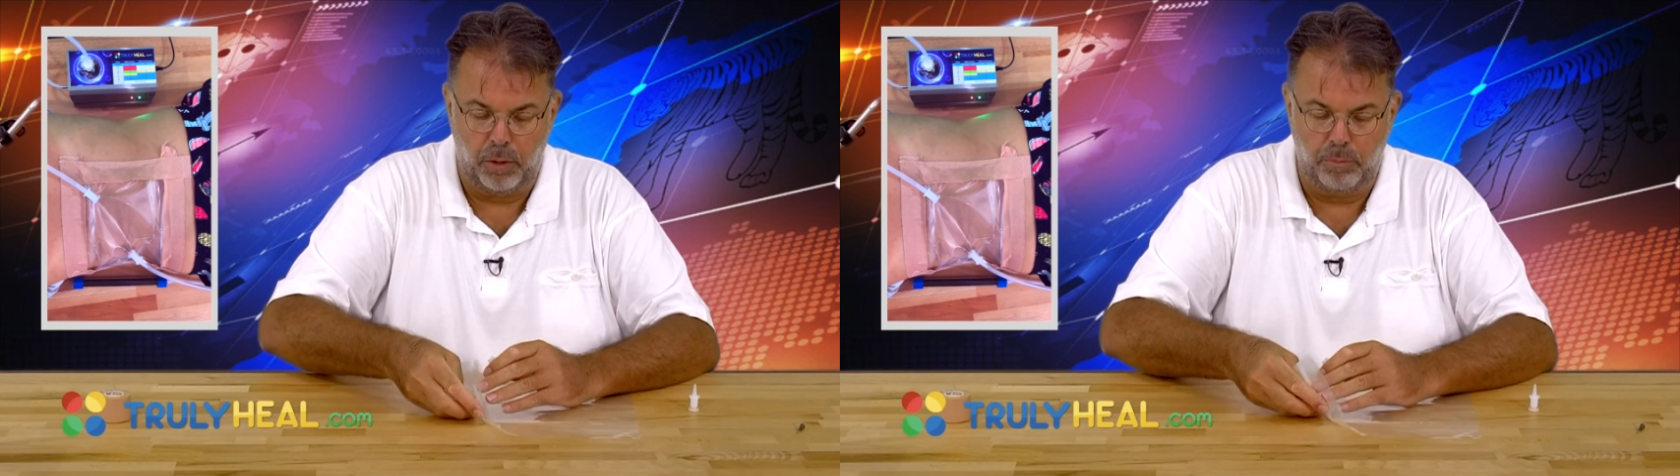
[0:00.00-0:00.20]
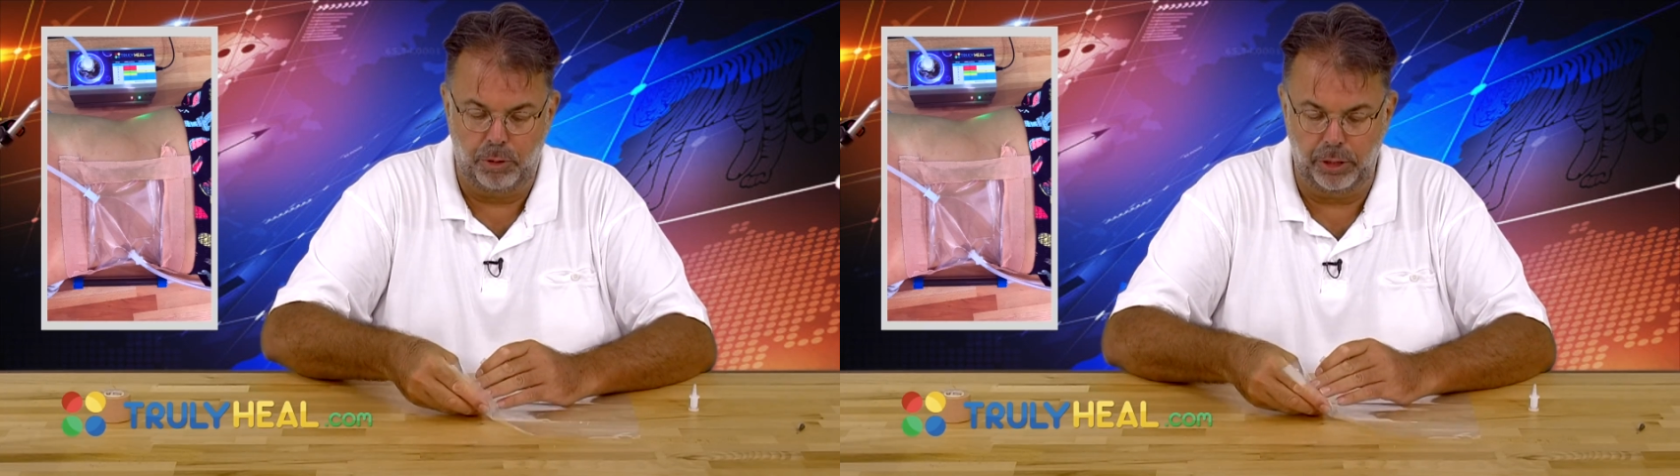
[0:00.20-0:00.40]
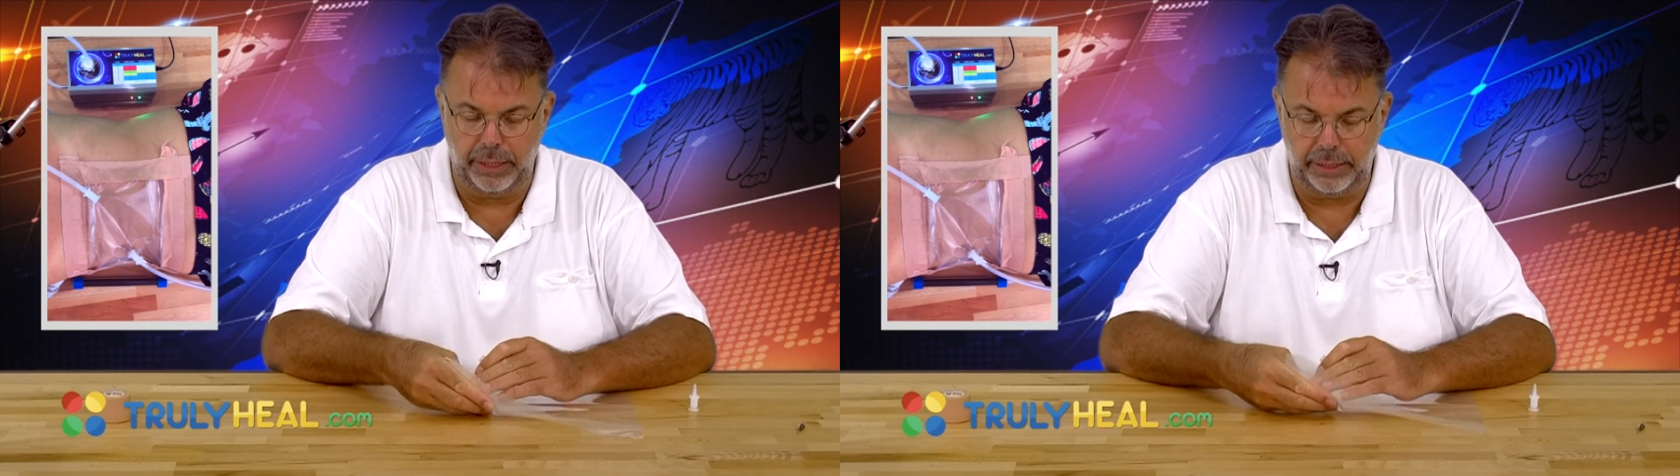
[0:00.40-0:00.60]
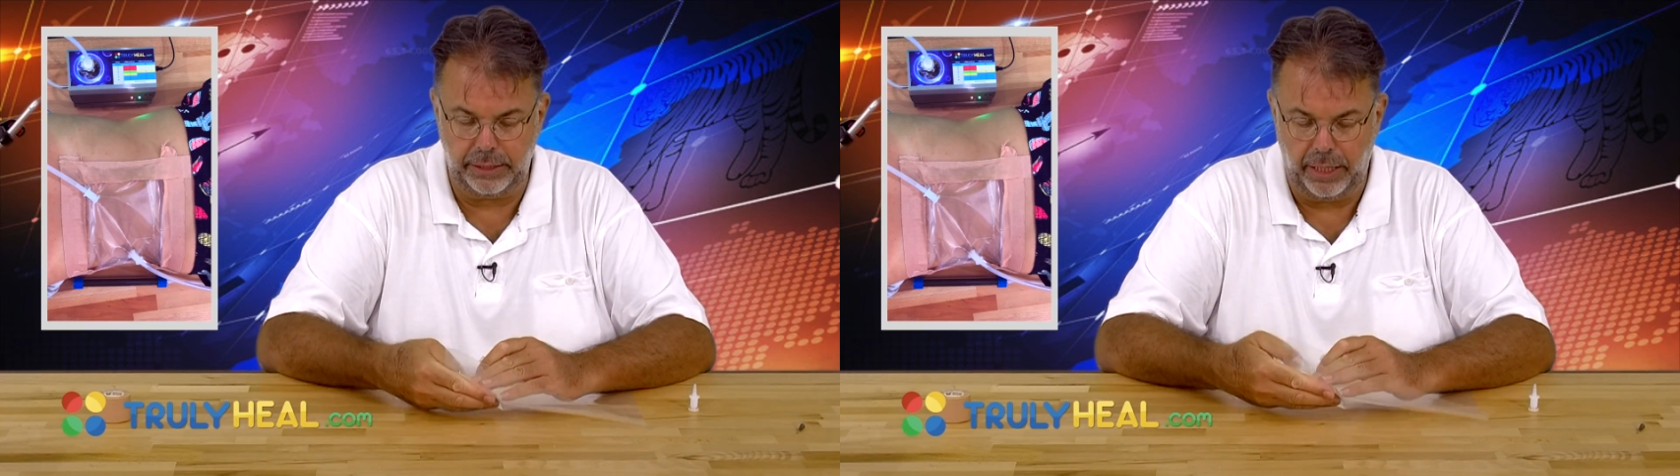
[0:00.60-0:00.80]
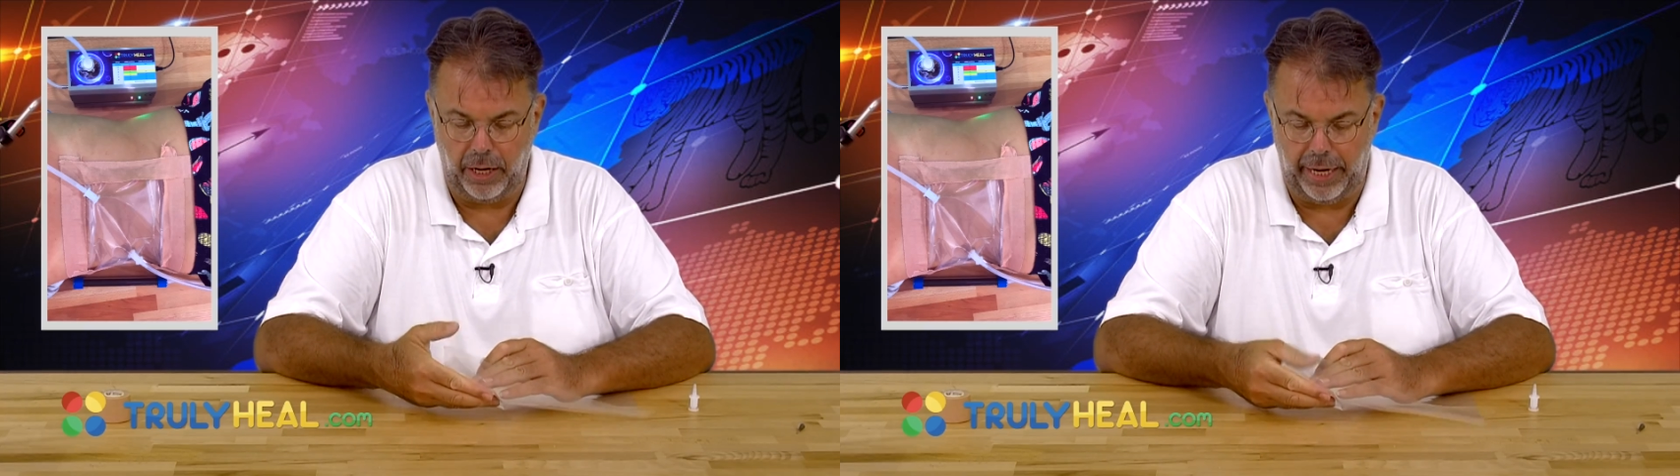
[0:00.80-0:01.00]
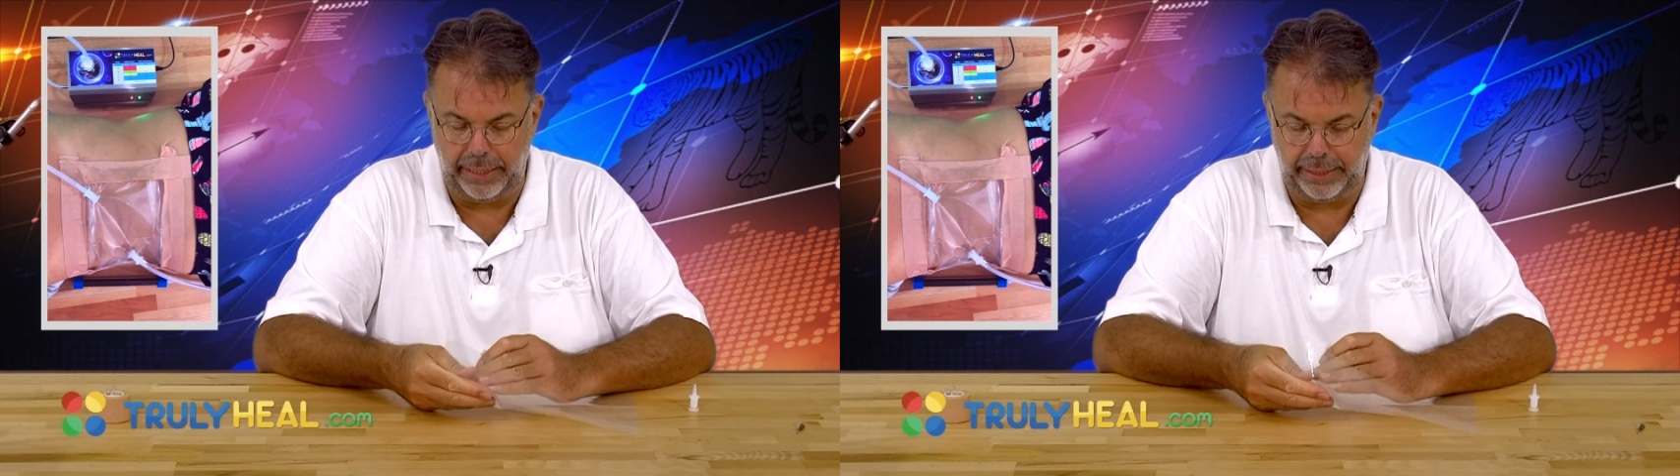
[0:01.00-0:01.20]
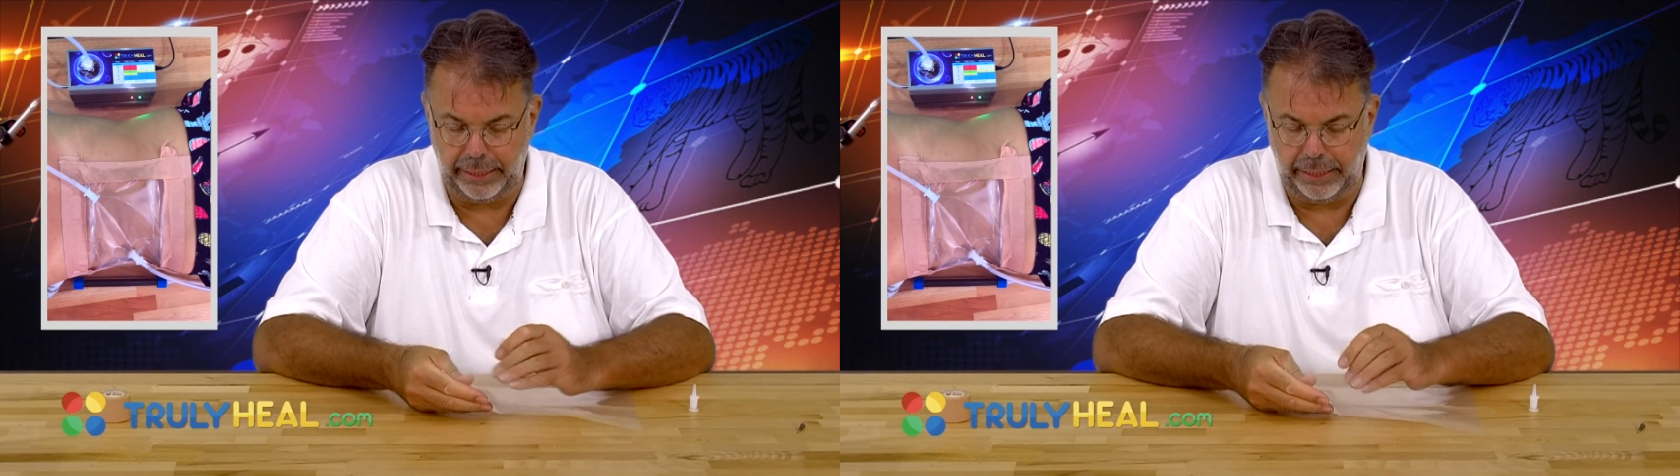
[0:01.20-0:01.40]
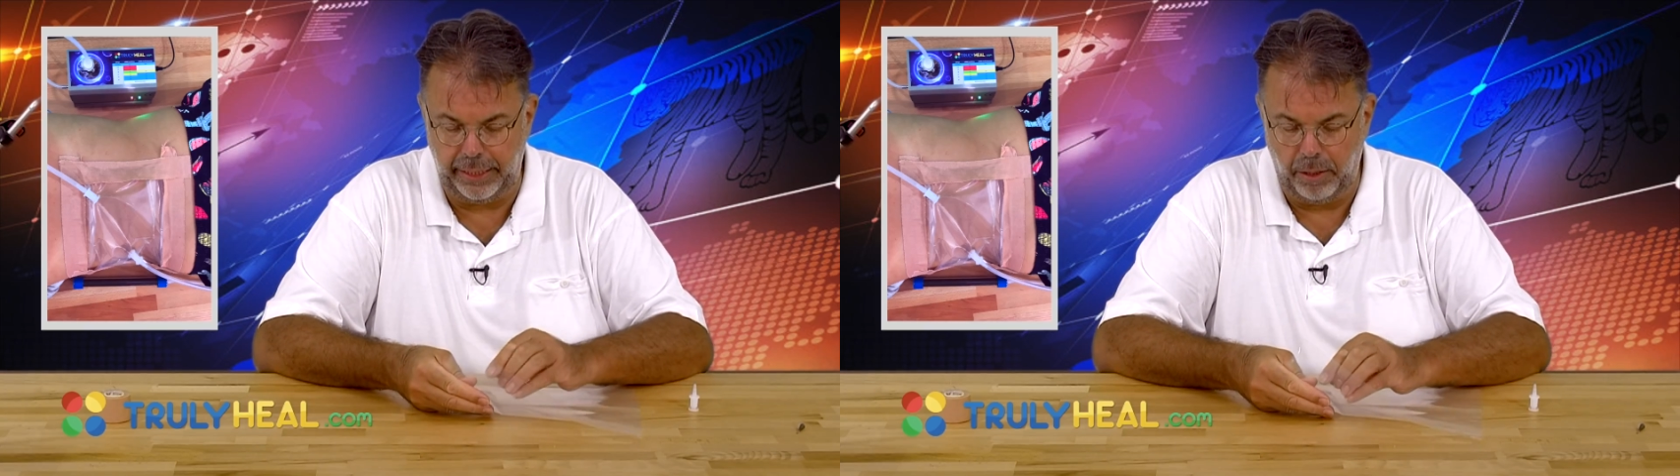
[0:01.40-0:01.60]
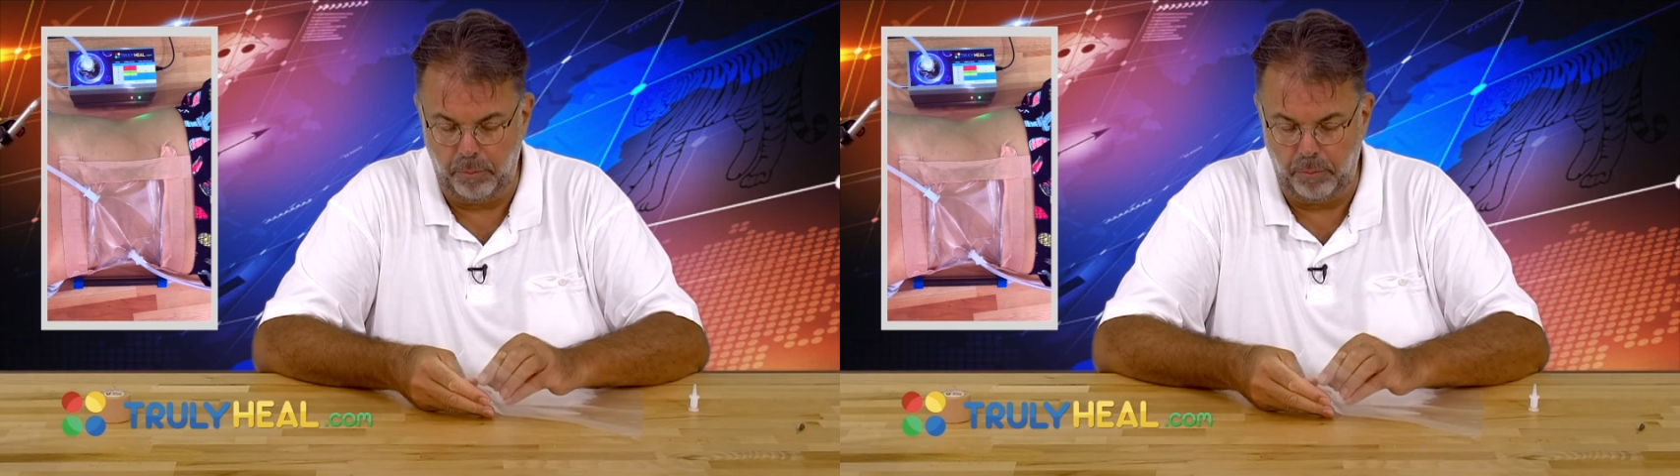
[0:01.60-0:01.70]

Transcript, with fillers: put it at the